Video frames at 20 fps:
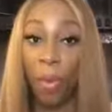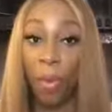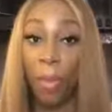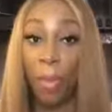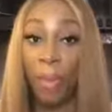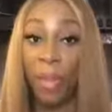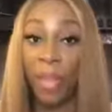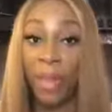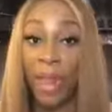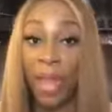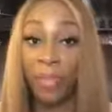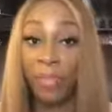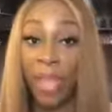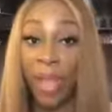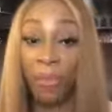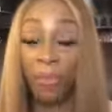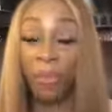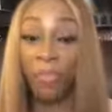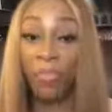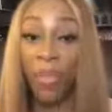Pay down that
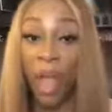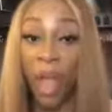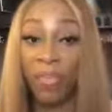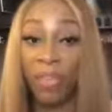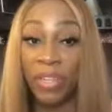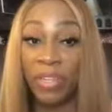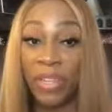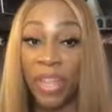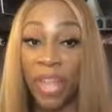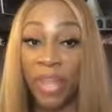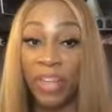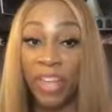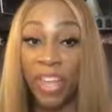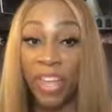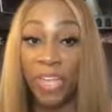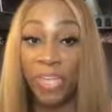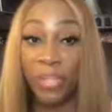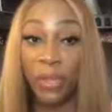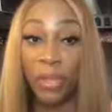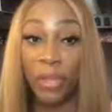revolving debt
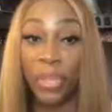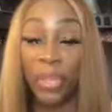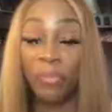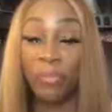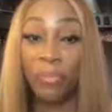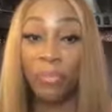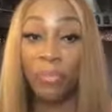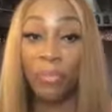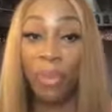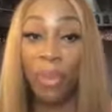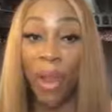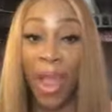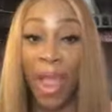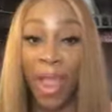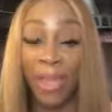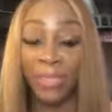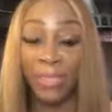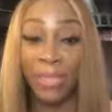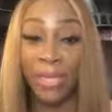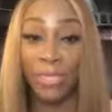so it gives you more
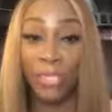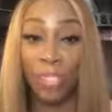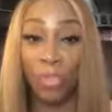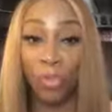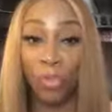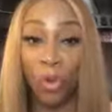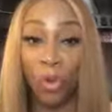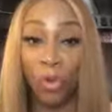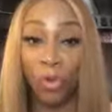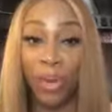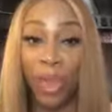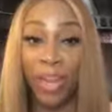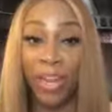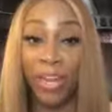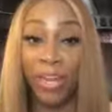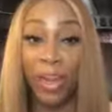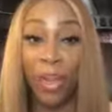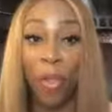access to more credit,